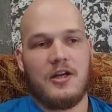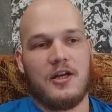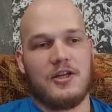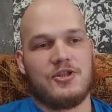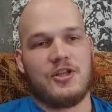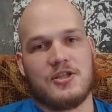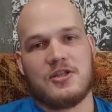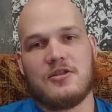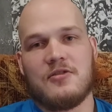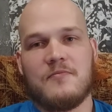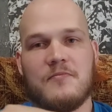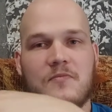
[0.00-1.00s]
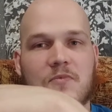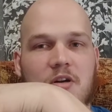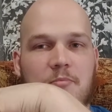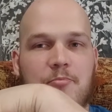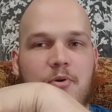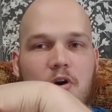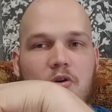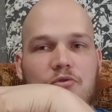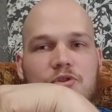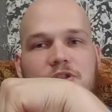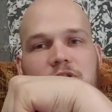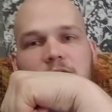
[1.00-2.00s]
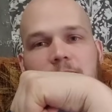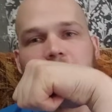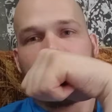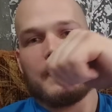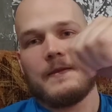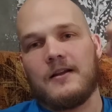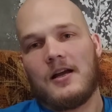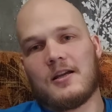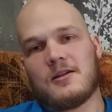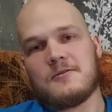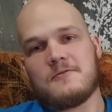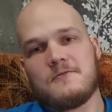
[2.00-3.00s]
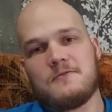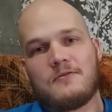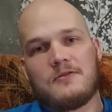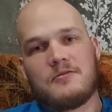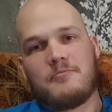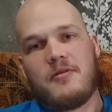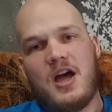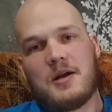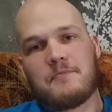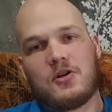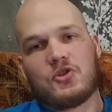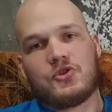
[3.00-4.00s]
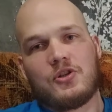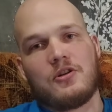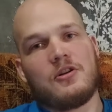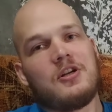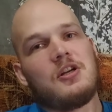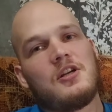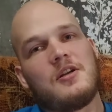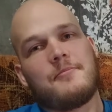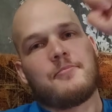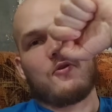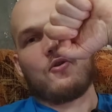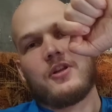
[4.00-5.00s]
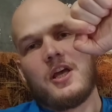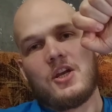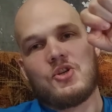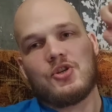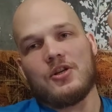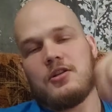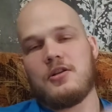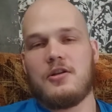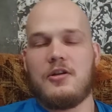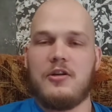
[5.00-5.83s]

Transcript: He's just composed, like back pressure, pronation,